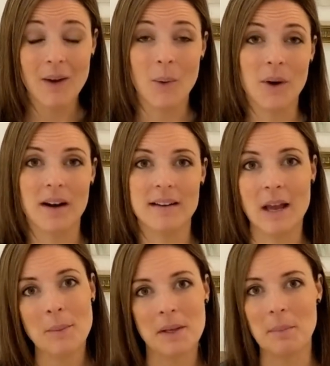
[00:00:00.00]
Or
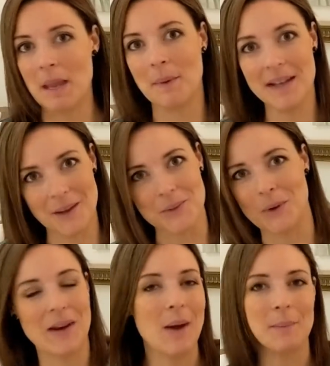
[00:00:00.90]
now I'm going to paint my nails.
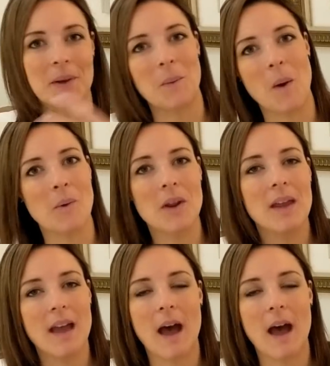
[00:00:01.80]
Or now I'm going to go out.